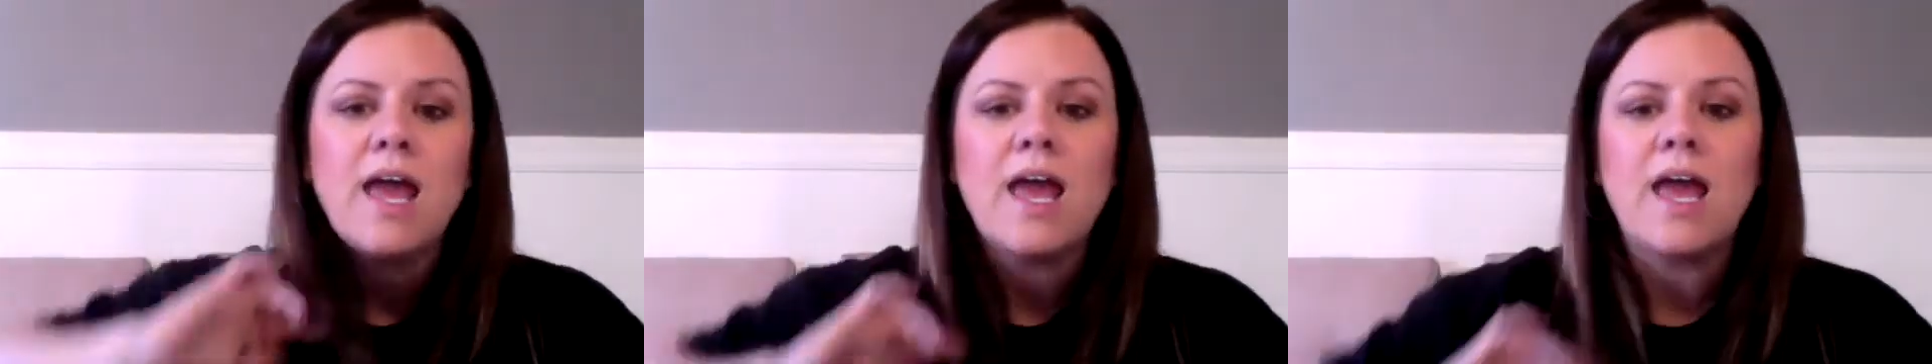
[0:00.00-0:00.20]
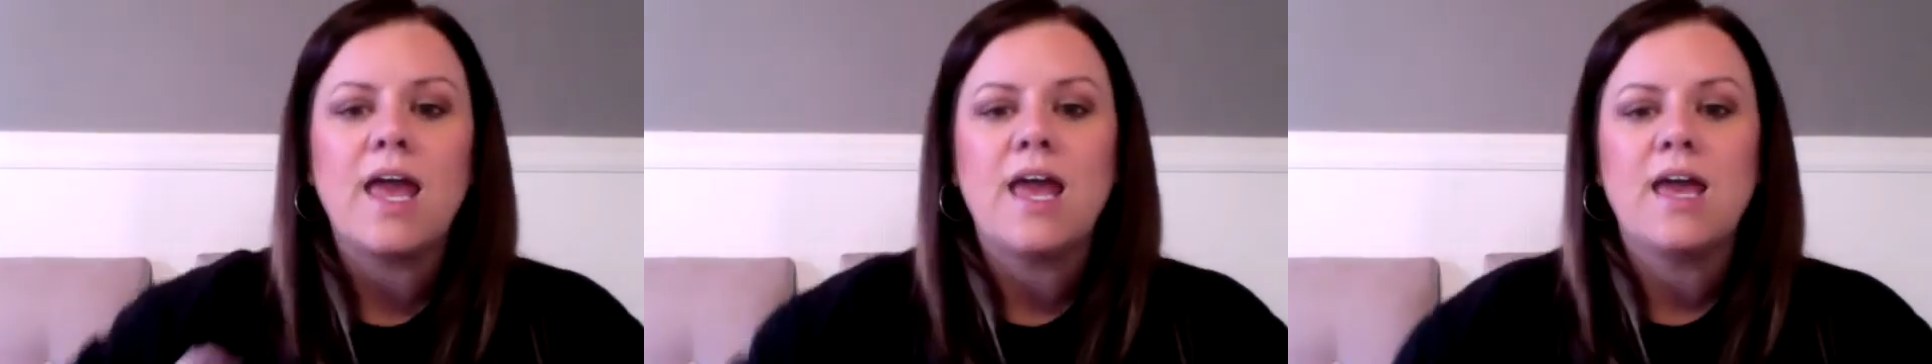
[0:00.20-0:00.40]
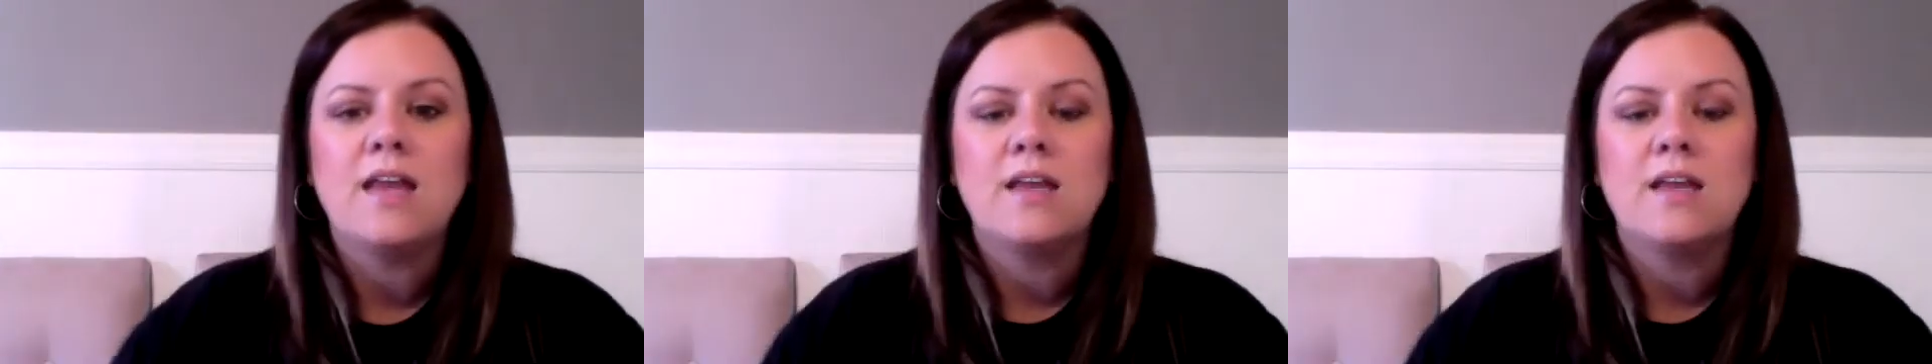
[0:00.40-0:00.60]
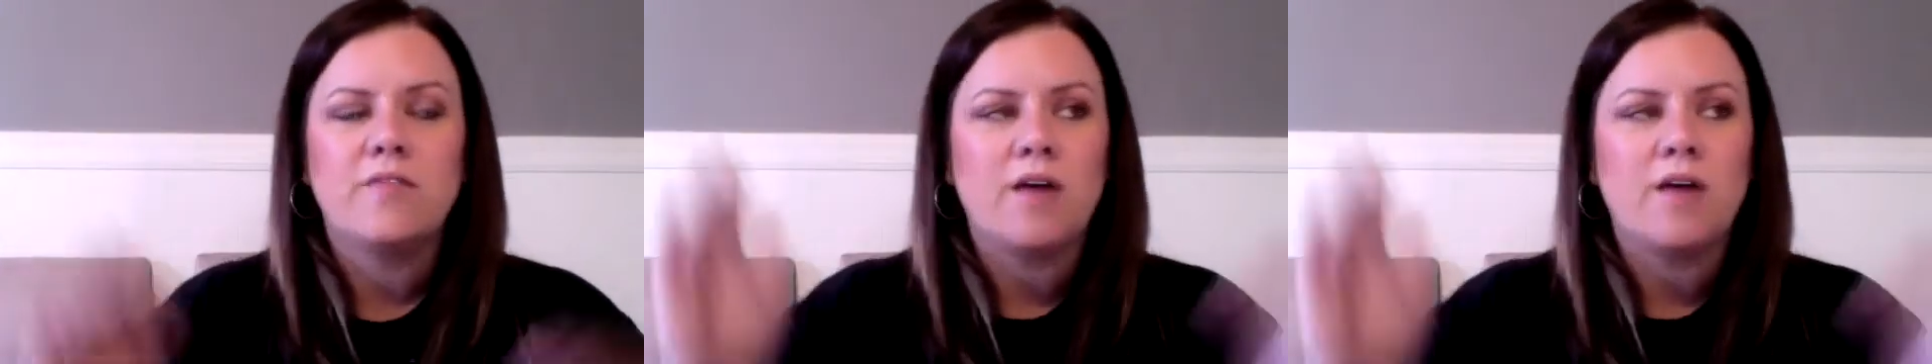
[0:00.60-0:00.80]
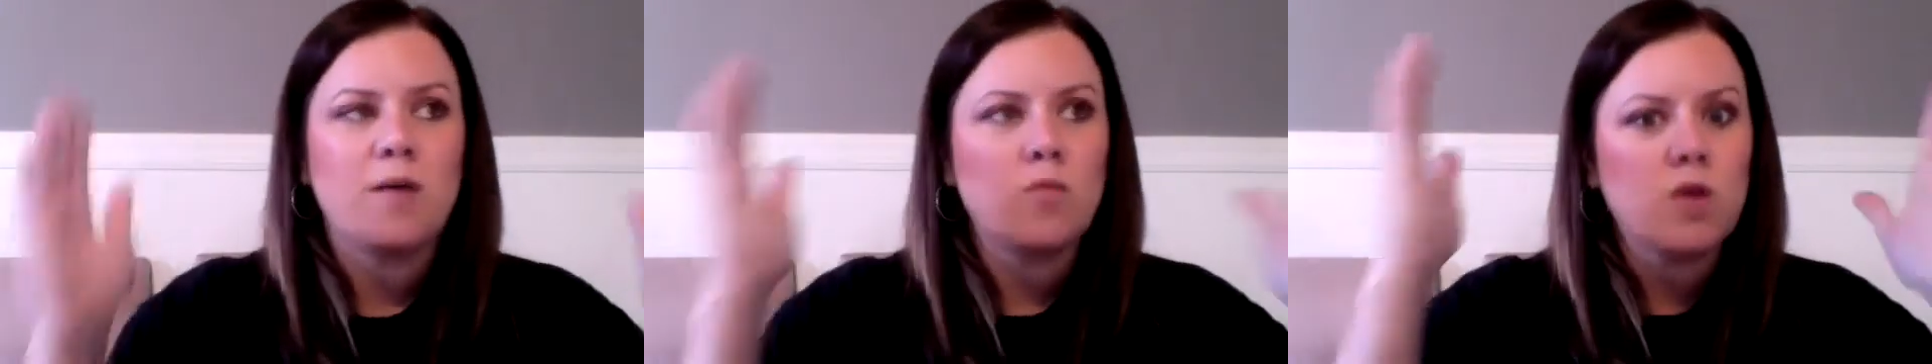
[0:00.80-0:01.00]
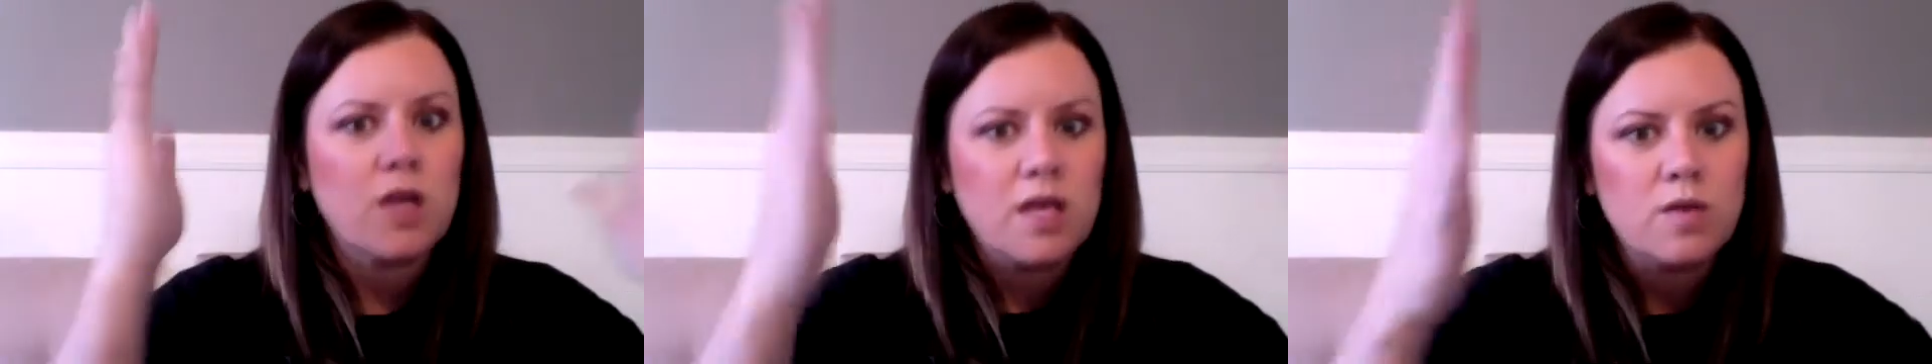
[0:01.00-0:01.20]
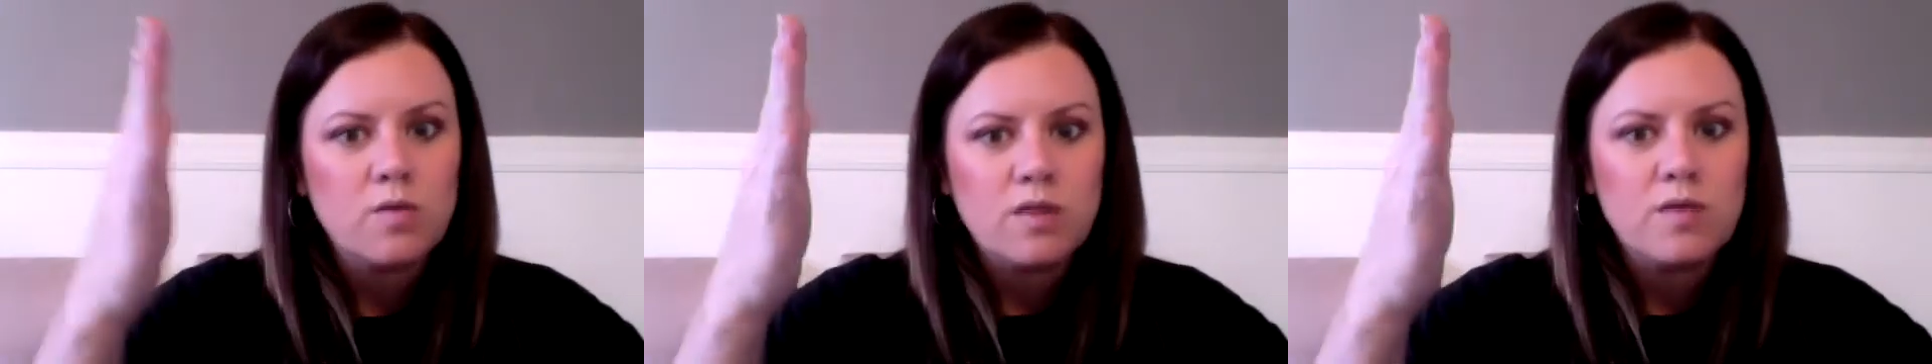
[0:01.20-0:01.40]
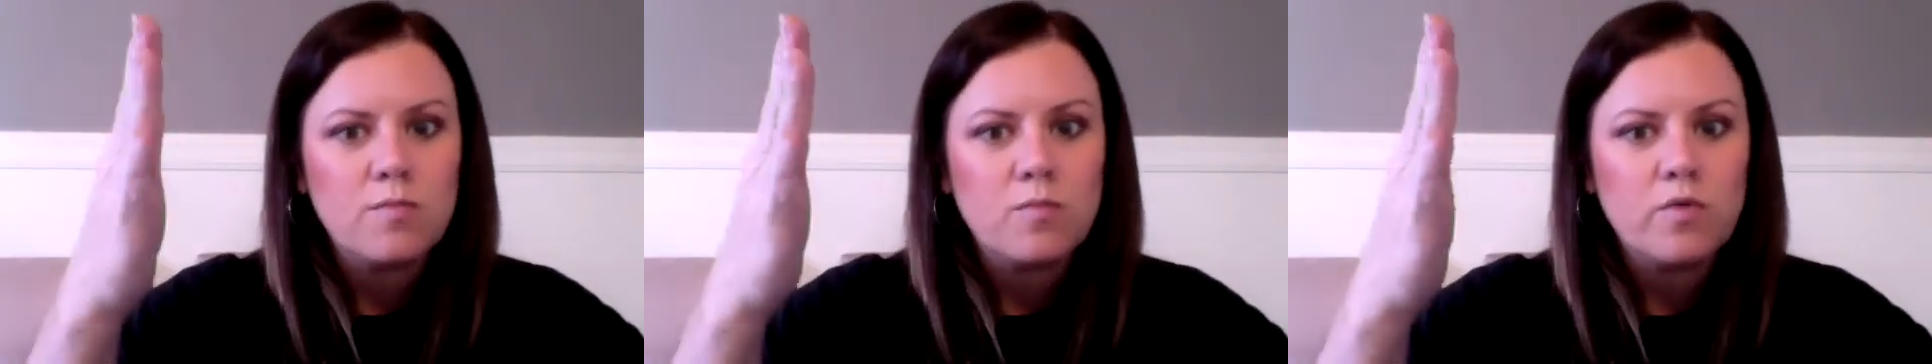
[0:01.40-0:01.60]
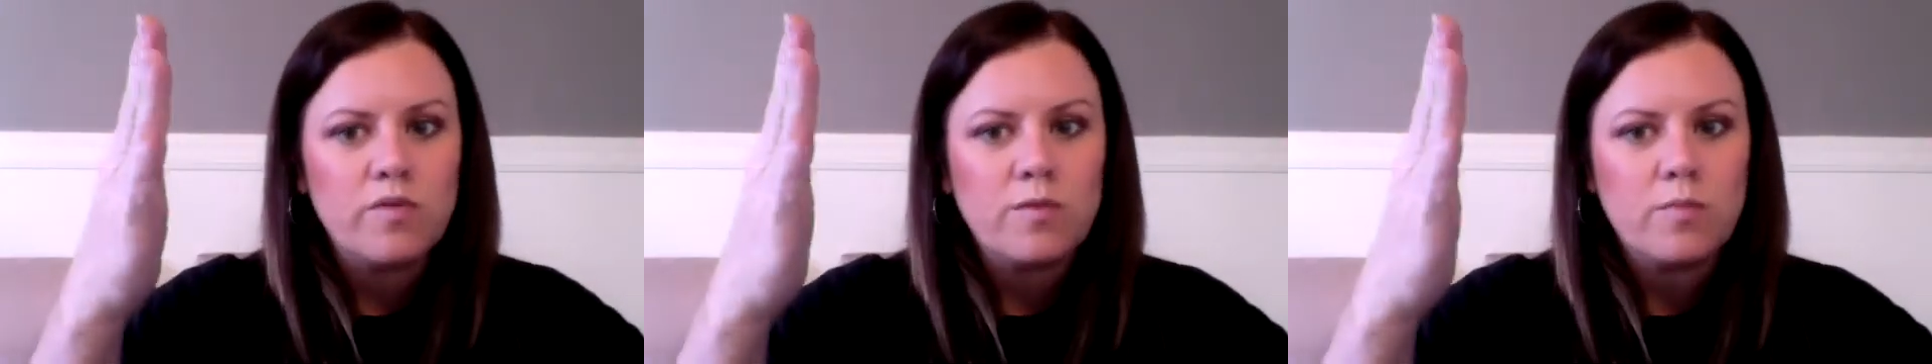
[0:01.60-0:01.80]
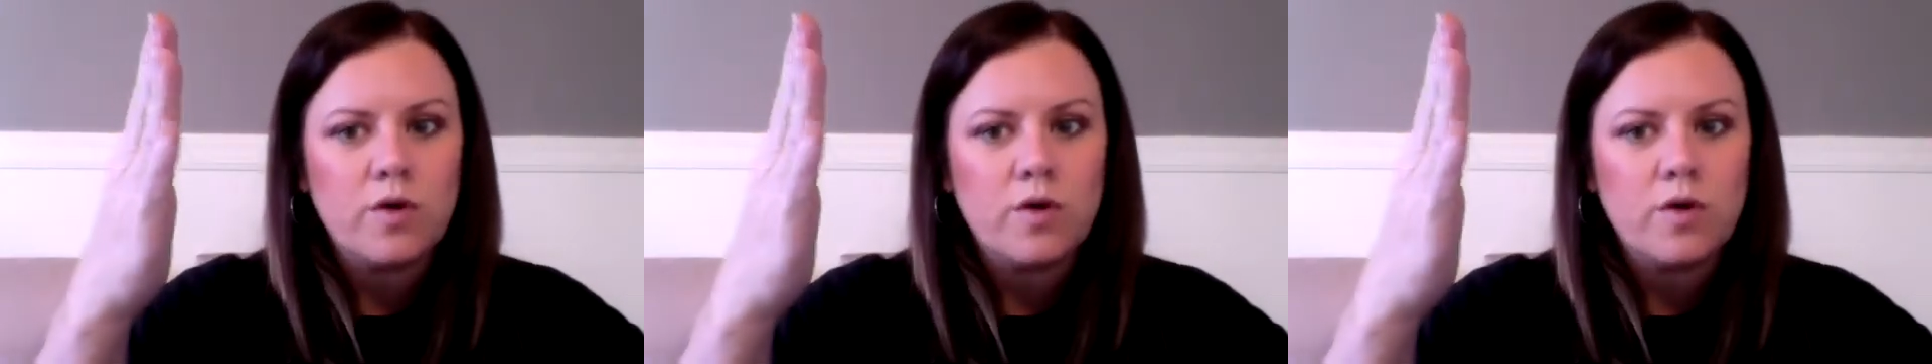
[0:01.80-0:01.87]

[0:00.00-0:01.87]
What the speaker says: And if I'm working with a moving